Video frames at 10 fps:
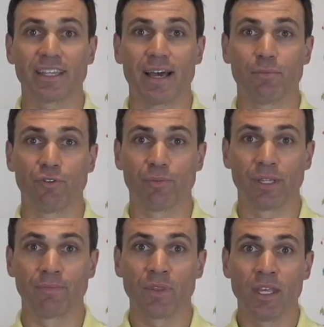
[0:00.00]
that
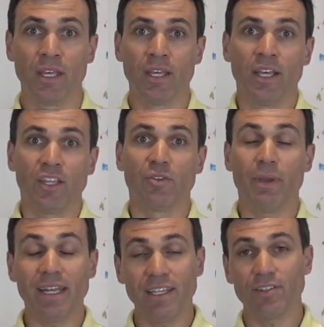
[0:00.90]
movement, you
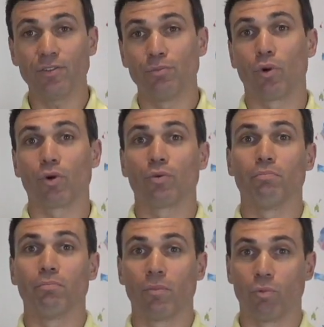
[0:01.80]
may need to do more
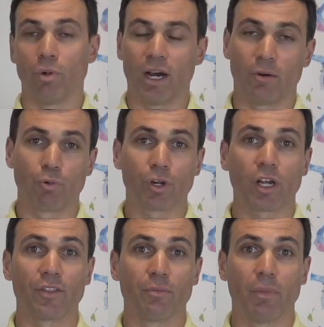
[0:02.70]
work
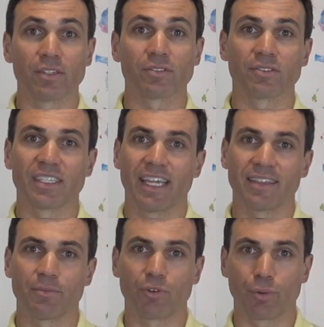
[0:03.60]
on the muscles to get
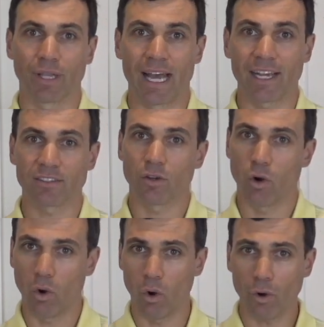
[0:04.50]
them to relax,
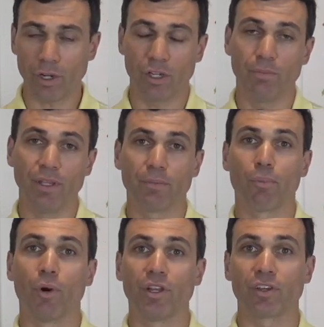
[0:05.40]
or it could be the
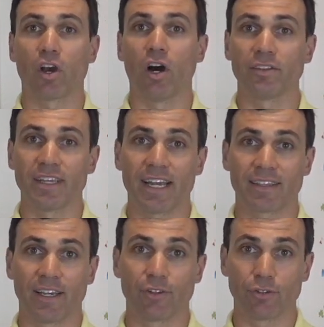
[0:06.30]
point of contact
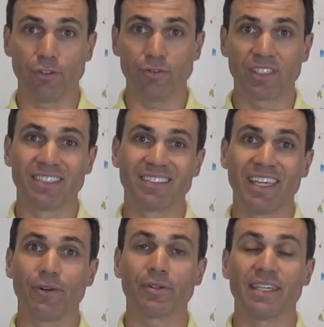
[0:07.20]
that you're using is
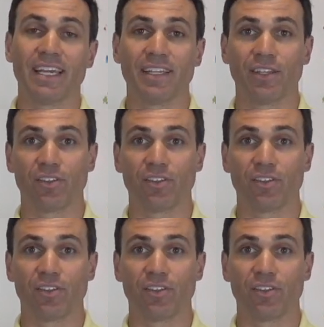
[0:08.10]
irritating the